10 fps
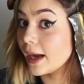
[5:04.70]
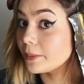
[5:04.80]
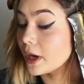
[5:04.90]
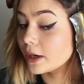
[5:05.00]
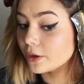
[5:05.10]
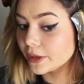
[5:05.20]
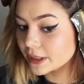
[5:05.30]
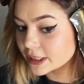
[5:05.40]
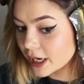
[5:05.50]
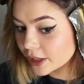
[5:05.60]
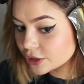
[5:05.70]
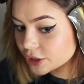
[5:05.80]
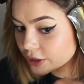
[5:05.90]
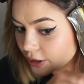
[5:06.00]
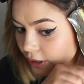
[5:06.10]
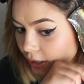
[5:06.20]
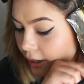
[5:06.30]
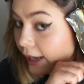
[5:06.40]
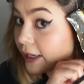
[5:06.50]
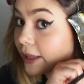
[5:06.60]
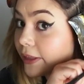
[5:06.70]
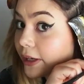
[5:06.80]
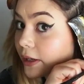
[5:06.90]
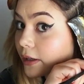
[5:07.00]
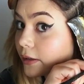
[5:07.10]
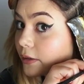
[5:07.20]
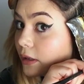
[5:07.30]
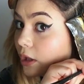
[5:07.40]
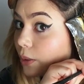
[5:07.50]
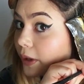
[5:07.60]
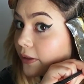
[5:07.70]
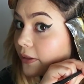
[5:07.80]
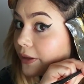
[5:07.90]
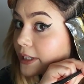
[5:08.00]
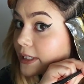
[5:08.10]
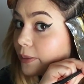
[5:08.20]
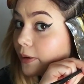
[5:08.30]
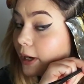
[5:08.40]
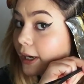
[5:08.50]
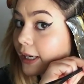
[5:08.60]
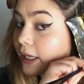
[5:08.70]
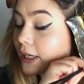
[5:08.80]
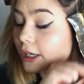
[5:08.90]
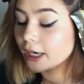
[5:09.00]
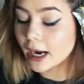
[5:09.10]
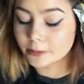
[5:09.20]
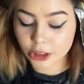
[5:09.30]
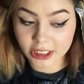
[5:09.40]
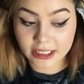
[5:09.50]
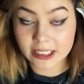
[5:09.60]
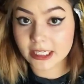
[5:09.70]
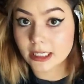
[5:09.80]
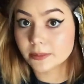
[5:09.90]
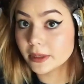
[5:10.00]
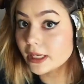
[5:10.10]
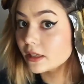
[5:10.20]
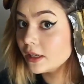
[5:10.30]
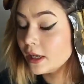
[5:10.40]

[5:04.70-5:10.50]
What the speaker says: I'm not going to touch anything lower than this part here. I'm just going to keep it.